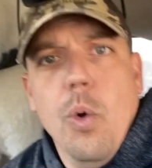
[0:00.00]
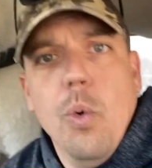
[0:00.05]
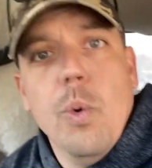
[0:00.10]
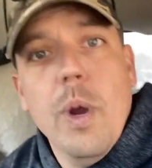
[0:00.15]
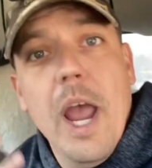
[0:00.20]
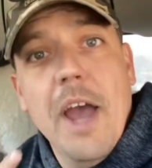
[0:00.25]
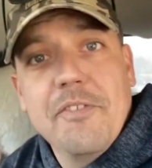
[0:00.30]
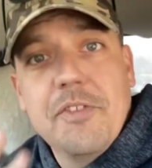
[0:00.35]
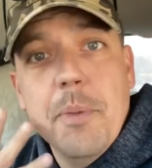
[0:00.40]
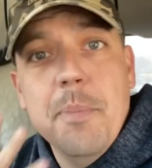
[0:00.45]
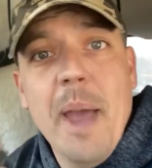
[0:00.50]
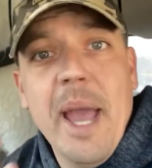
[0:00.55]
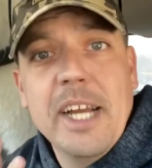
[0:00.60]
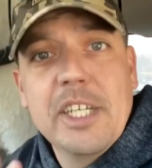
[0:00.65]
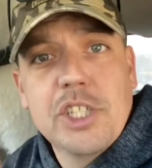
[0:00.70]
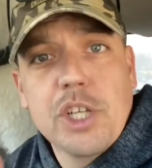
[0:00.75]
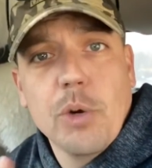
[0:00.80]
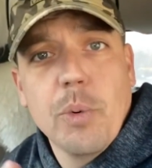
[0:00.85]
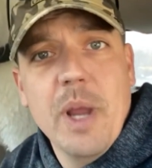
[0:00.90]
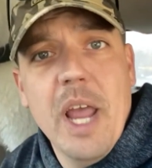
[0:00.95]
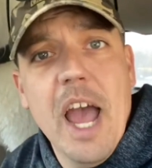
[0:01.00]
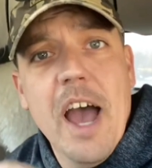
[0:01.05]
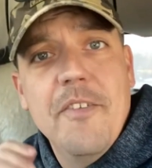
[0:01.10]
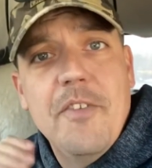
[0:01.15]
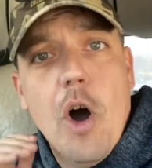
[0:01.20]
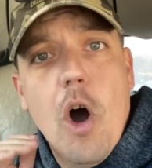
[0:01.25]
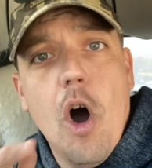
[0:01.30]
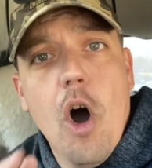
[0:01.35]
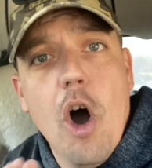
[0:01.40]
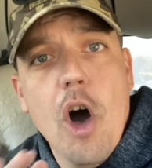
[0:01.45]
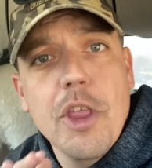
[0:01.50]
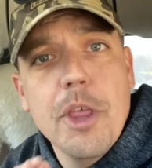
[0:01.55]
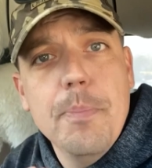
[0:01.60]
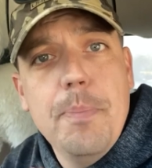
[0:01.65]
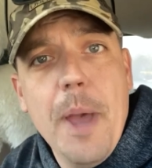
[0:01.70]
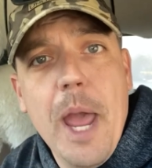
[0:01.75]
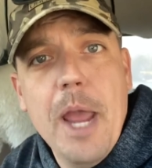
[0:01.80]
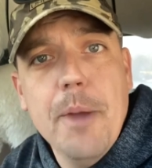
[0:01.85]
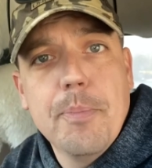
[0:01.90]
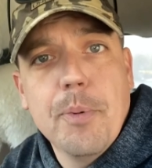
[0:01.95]
We have to make sure we have all the
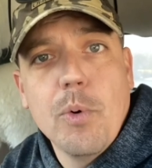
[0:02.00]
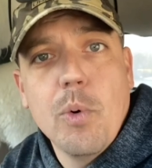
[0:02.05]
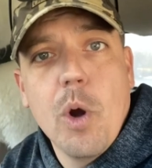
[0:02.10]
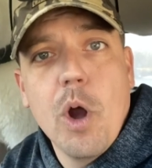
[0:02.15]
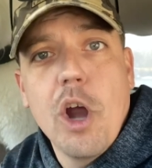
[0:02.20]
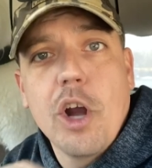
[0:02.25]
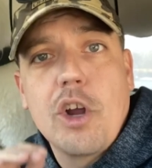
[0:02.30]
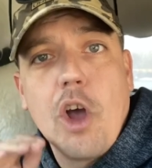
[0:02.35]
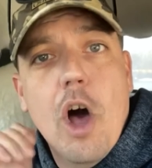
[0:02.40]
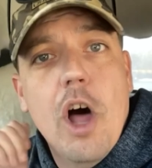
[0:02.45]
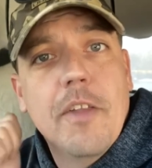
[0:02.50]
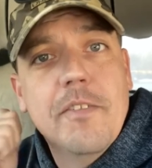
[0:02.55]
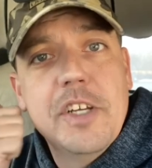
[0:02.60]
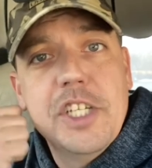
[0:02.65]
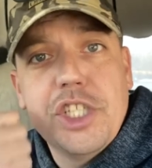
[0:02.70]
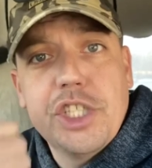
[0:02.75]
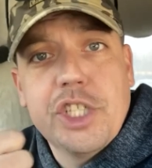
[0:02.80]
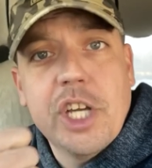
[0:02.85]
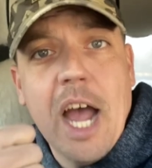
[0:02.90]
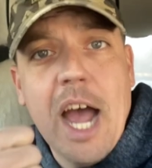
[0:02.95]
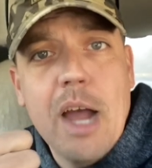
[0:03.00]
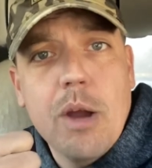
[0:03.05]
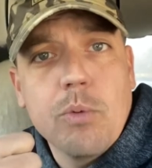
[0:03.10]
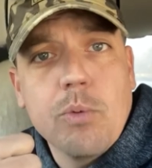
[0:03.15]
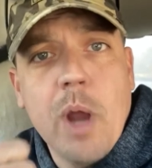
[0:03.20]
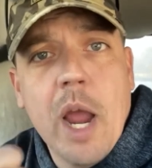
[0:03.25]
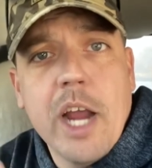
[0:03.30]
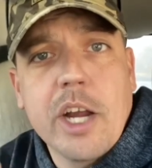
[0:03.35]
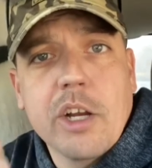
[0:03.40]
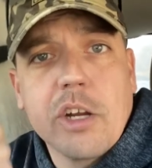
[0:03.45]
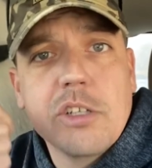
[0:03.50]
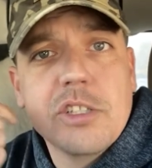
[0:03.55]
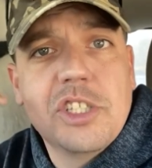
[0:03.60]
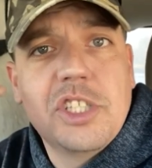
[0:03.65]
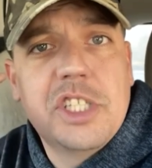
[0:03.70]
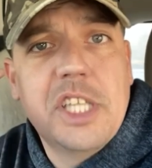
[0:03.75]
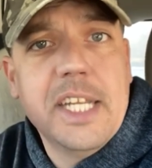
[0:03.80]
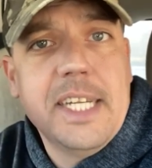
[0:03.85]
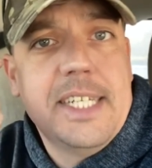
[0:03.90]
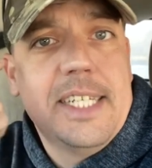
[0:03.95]
paperwork, all the shot records,
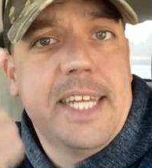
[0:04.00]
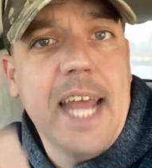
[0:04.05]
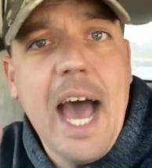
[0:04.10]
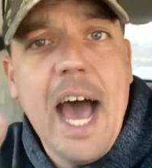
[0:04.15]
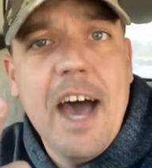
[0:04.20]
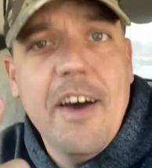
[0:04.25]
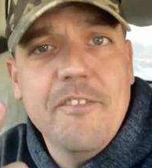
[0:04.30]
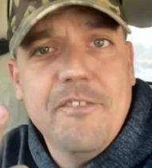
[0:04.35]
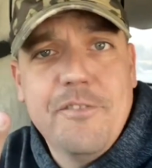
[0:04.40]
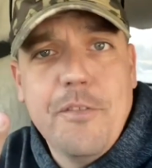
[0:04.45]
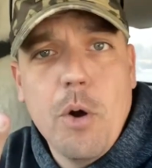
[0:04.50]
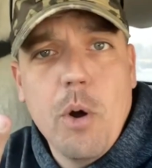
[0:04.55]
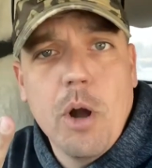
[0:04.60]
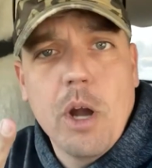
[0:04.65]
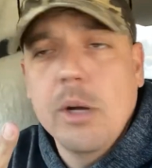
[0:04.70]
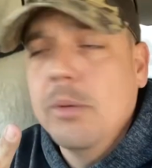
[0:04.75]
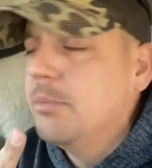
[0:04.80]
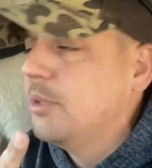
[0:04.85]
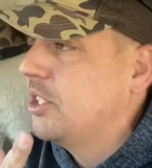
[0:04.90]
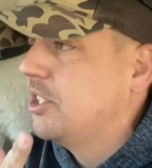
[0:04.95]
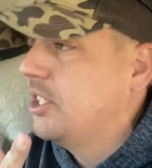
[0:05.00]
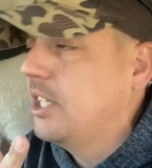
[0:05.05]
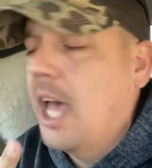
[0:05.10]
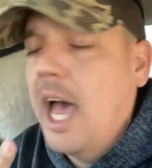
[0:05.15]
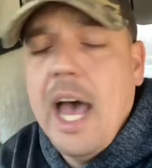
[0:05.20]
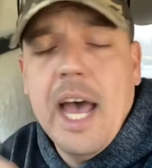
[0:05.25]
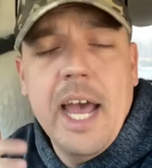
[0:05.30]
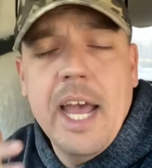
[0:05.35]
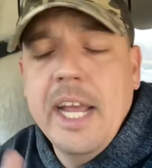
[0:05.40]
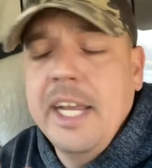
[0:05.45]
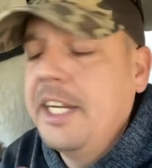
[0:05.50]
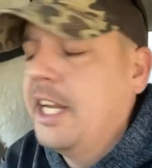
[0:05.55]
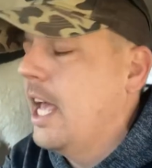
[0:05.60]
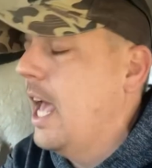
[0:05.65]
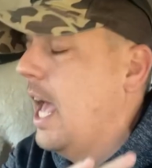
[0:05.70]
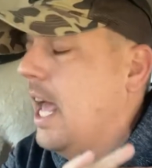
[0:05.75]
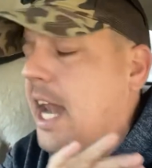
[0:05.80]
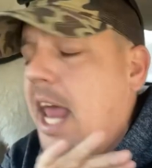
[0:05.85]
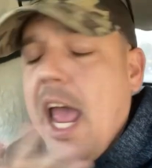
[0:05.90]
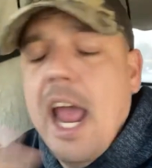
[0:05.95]
the DOT forms signed,
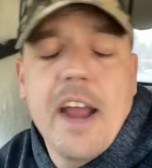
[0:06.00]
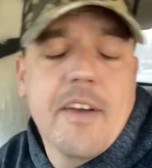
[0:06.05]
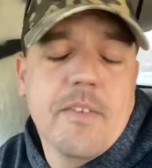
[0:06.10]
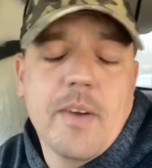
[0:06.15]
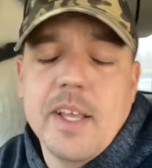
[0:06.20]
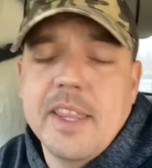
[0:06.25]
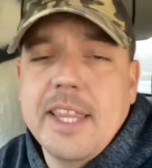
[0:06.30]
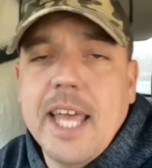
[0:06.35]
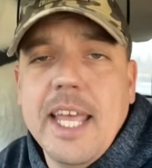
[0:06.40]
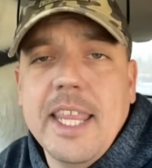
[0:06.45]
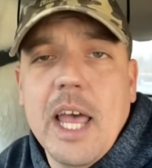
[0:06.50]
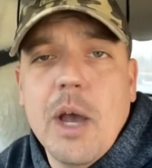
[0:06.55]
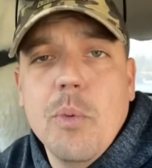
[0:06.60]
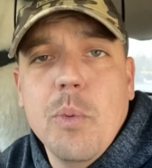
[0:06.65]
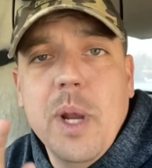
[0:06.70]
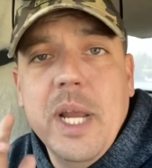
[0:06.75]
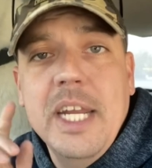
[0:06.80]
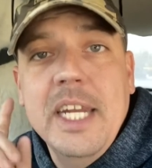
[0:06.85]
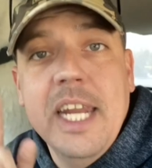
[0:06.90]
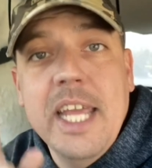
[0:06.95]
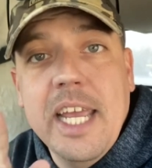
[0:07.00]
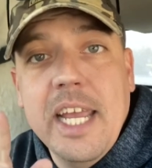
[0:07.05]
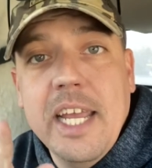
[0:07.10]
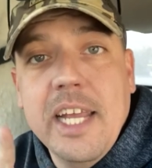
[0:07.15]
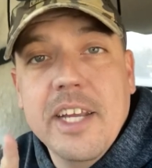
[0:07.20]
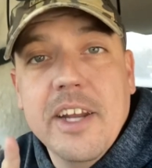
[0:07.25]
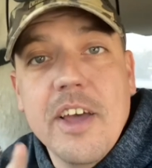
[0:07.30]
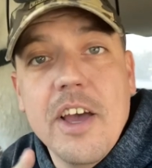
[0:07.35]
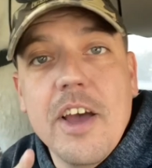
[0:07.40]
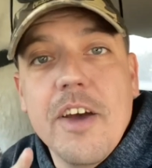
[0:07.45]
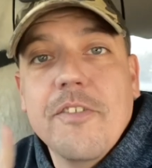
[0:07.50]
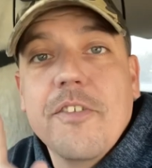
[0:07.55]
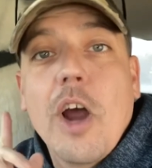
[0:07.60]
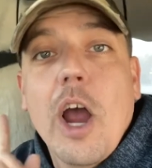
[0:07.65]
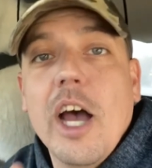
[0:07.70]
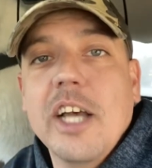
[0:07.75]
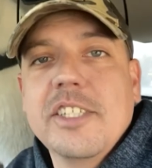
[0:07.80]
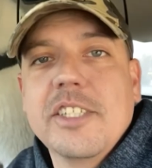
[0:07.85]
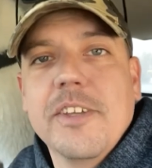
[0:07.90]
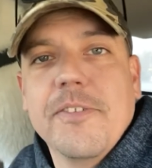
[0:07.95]
and everything that we need for
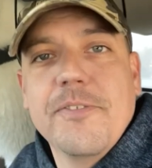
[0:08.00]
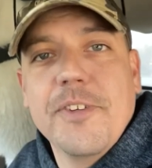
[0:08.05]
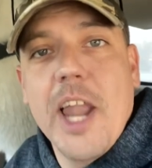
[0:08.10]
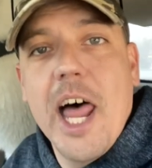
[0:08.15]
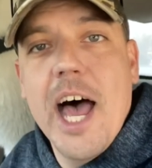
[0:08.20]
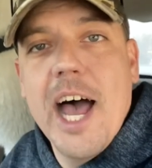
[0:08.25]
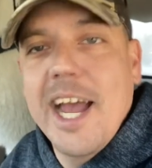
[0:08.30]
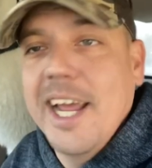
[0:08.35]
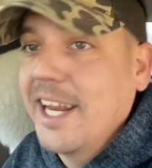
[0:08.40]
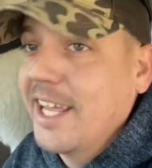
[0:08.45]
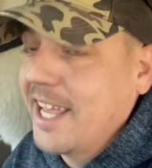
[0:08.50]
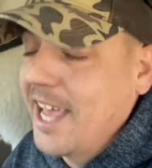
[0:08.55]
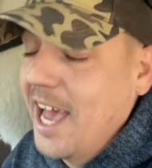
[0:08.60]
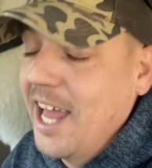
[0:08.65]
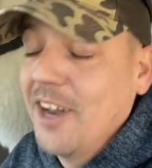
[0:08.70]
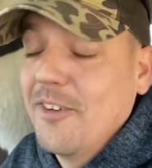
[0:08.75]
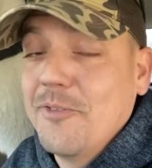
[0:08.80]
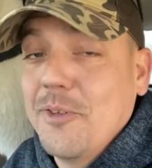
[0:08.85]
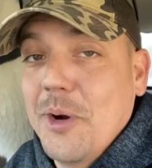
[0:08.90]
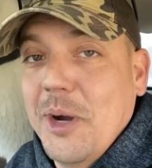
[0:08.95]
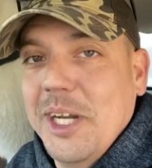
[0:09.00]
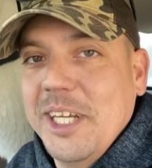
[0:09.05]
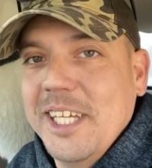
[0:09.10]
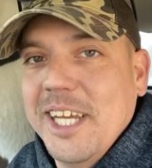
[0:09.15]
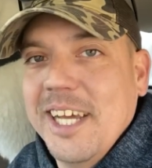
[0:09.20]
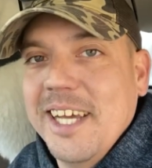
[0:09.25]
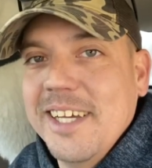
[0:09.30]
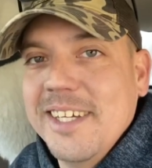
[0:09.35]
us to fly to California.